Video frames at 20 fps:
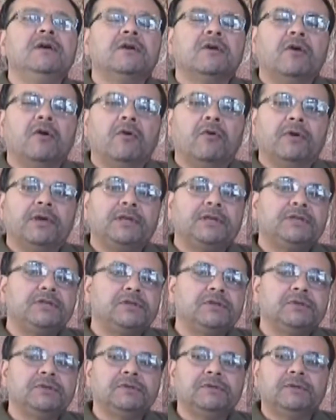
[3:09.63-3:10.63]
going
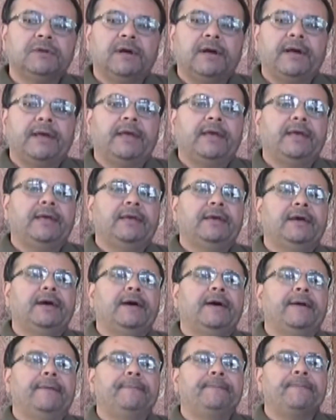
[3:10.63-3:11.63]
to a
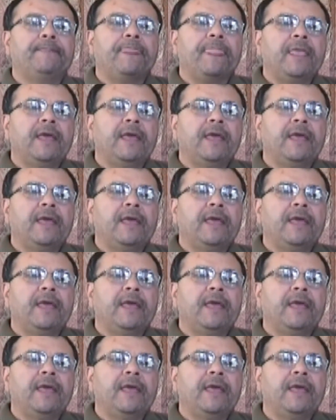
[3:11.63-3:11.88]
um,